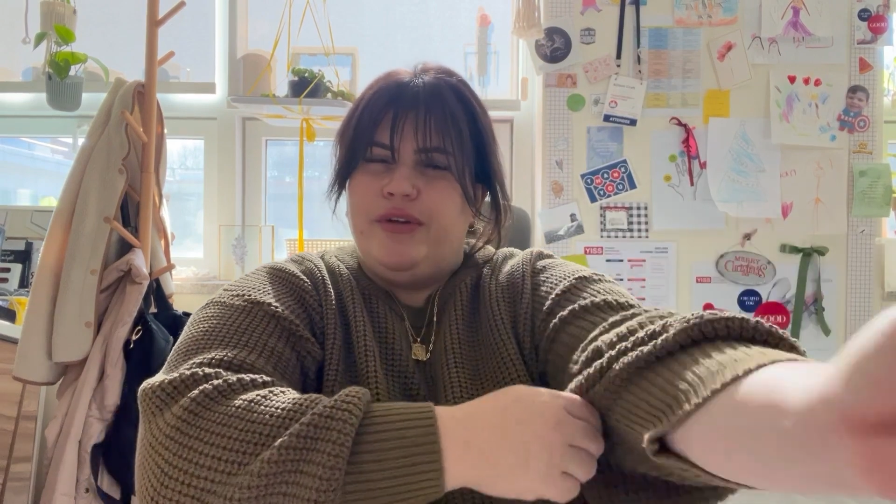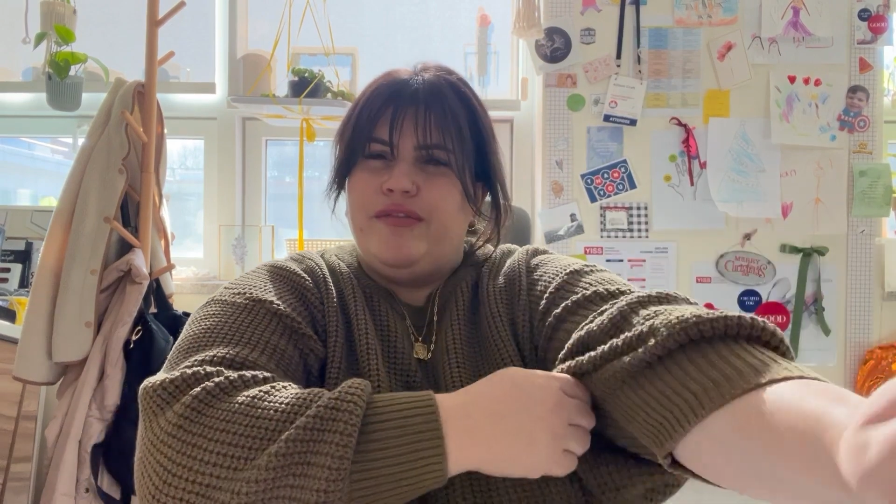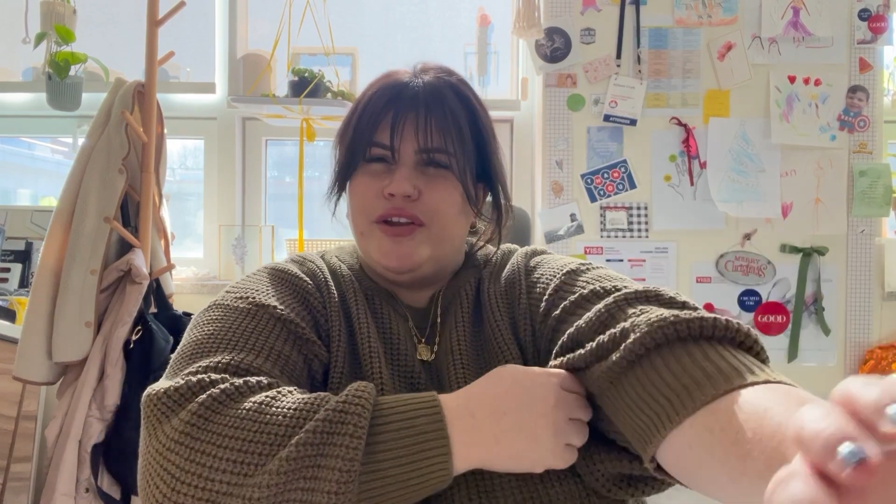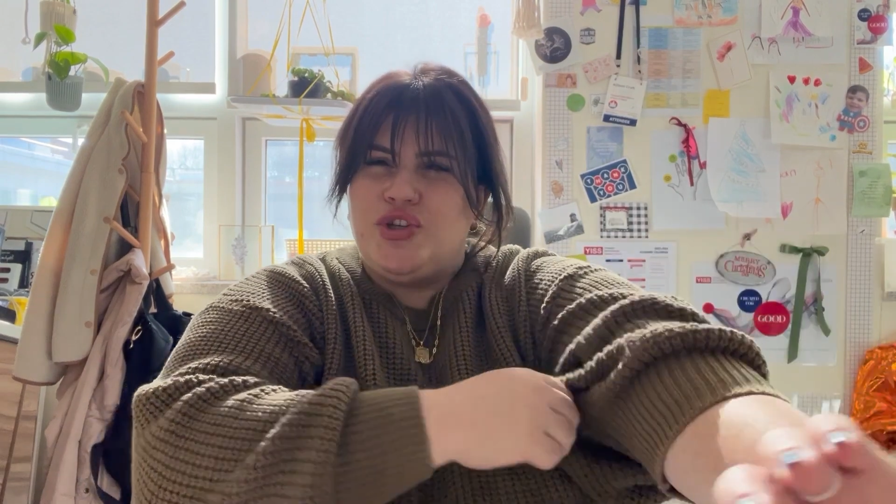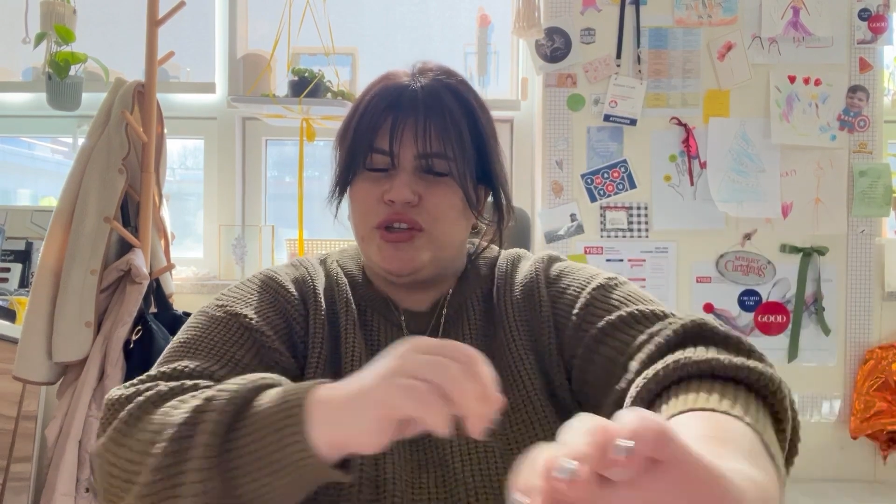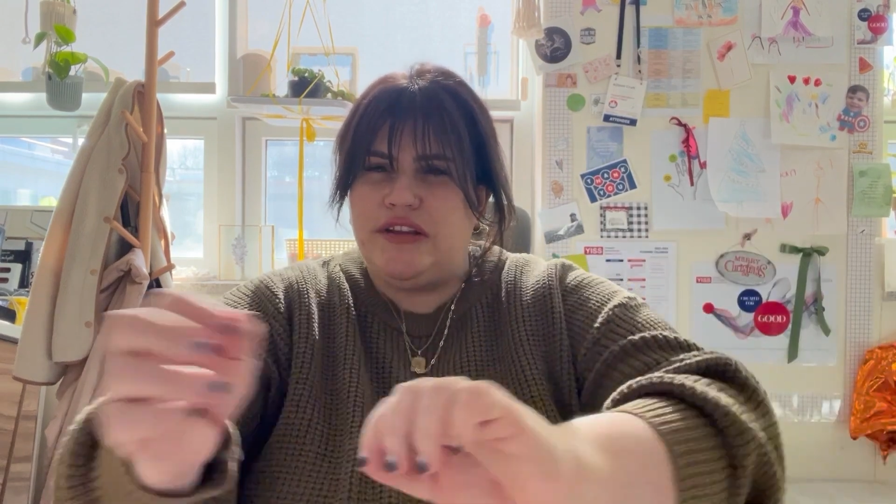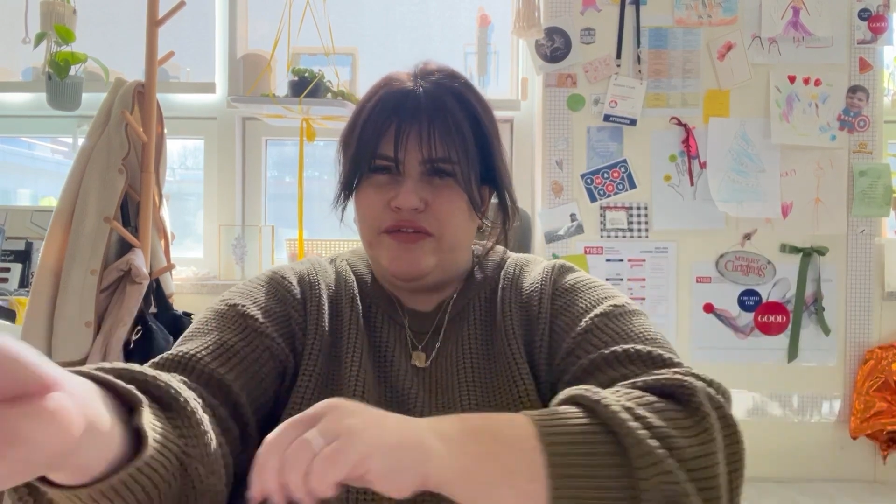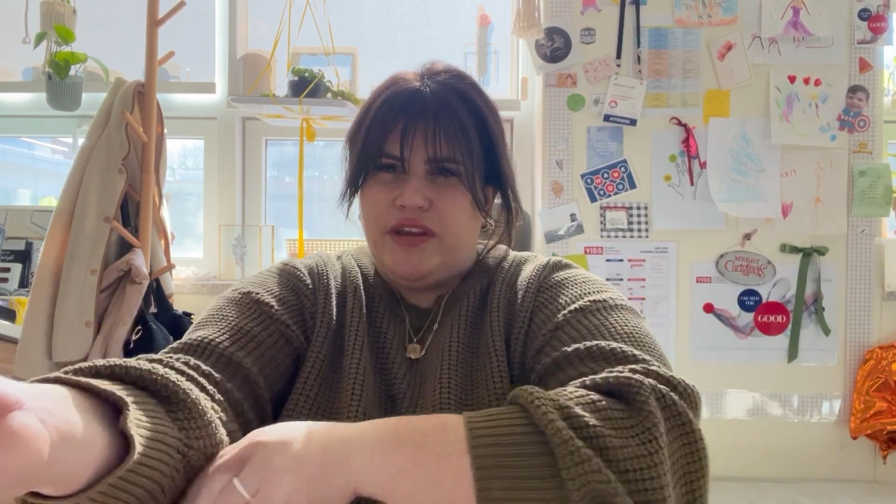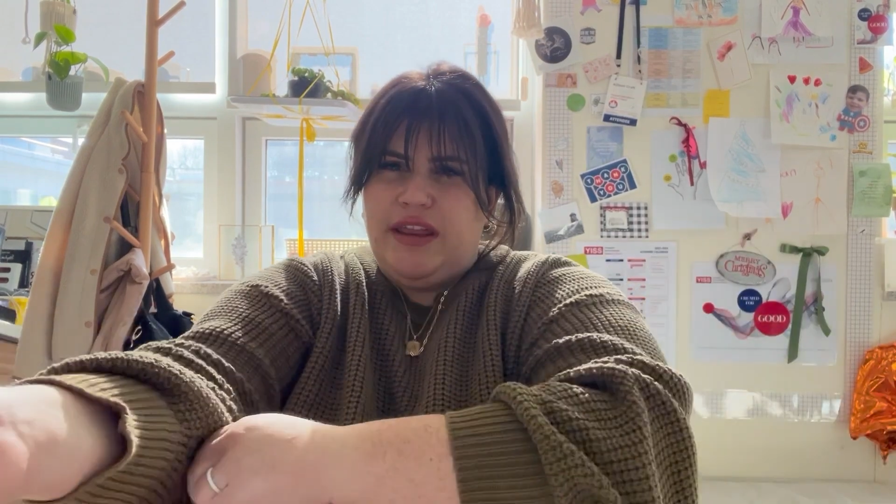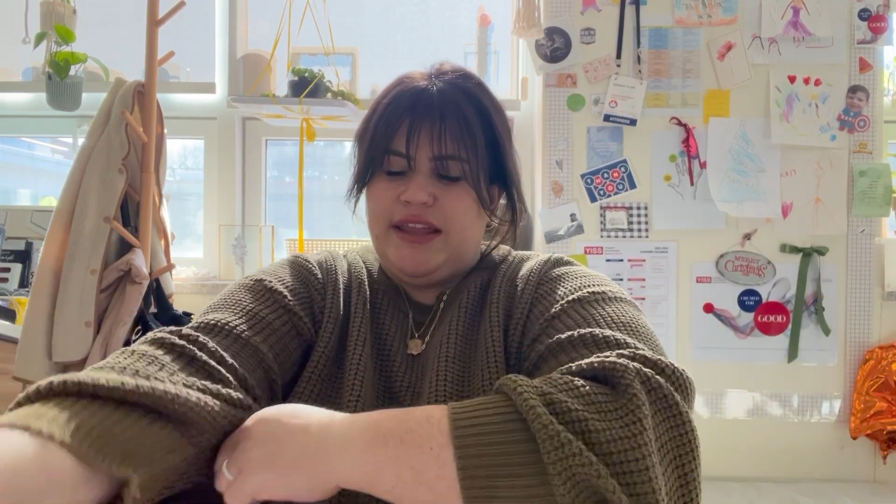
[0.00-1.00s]
eventually
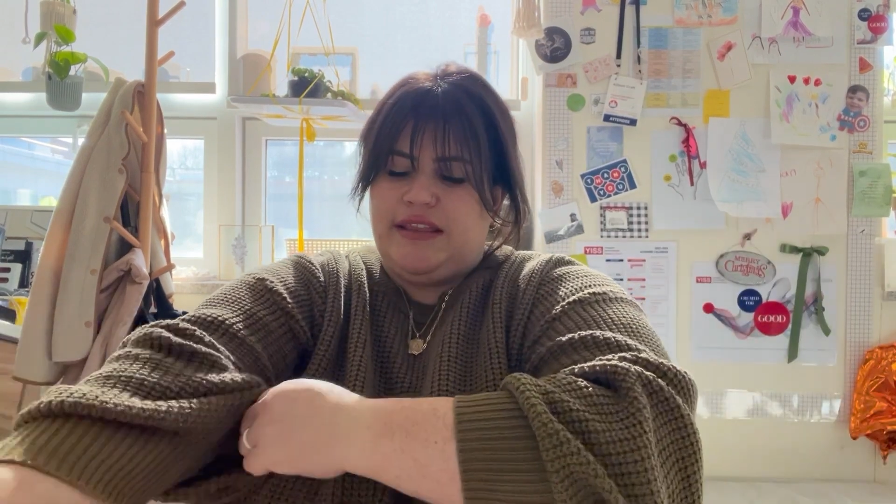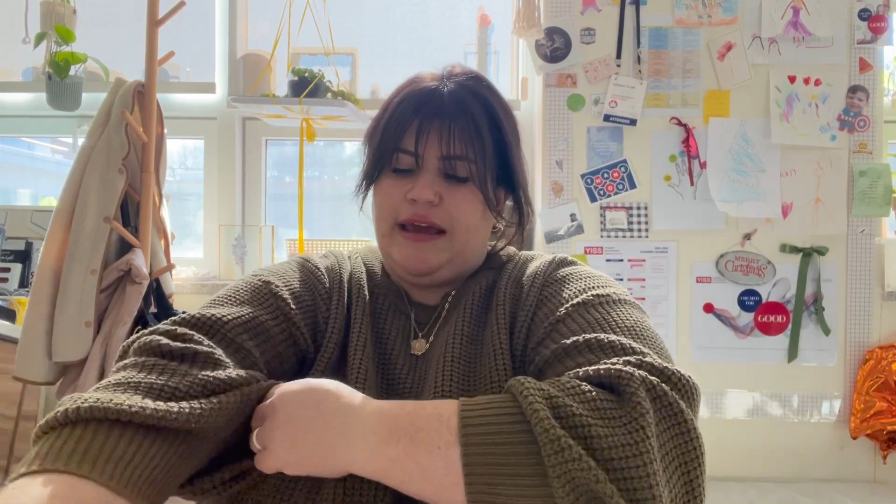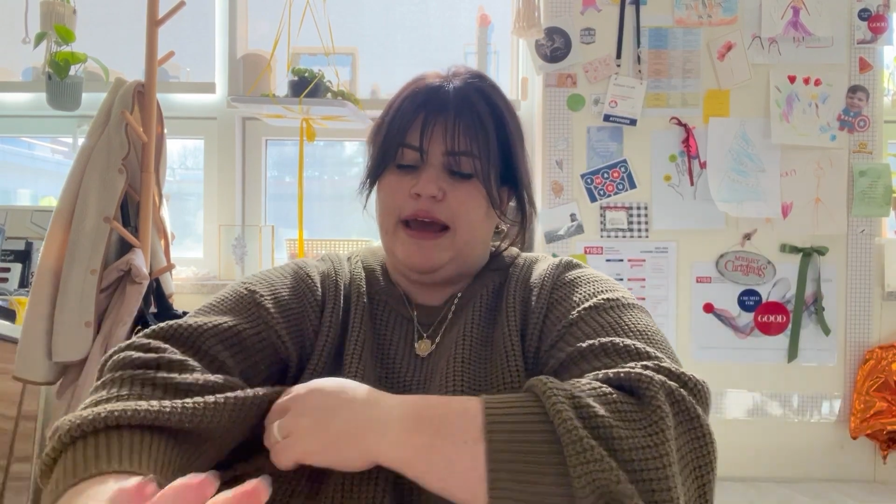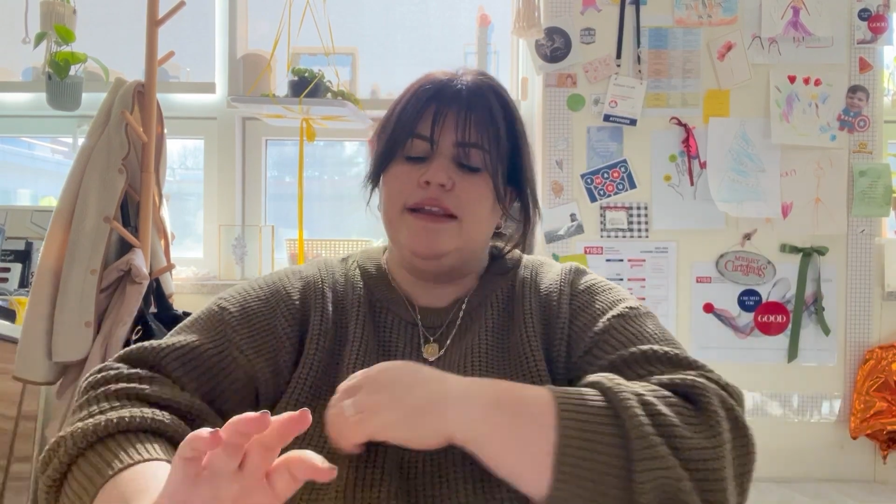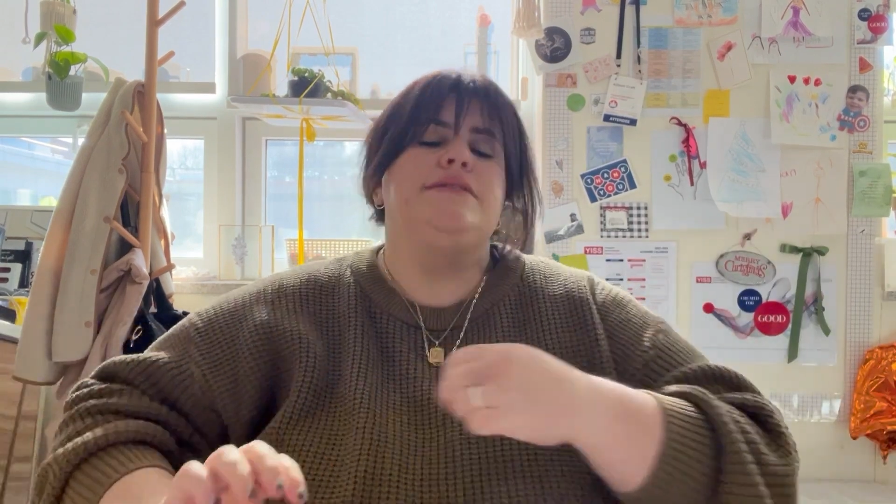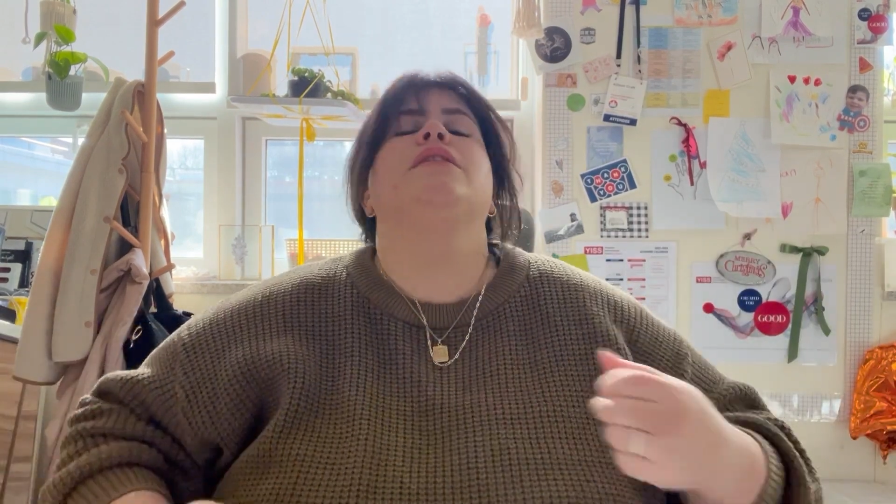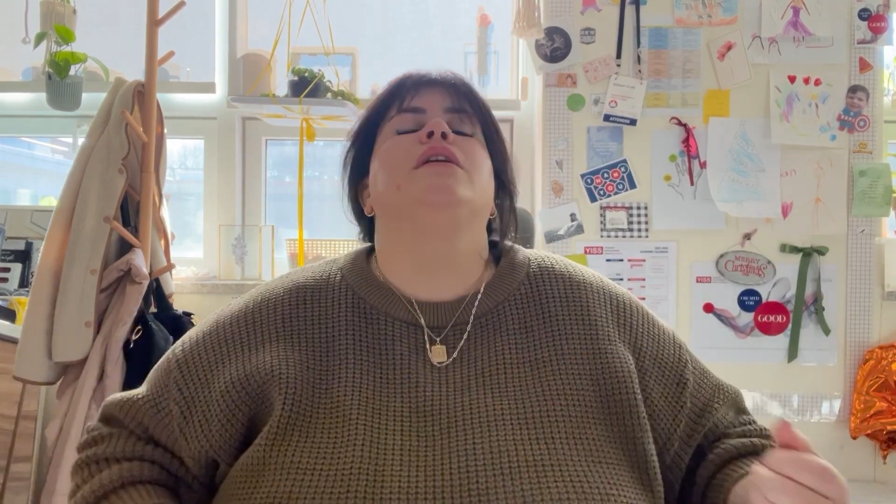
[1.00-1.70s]
feel like that.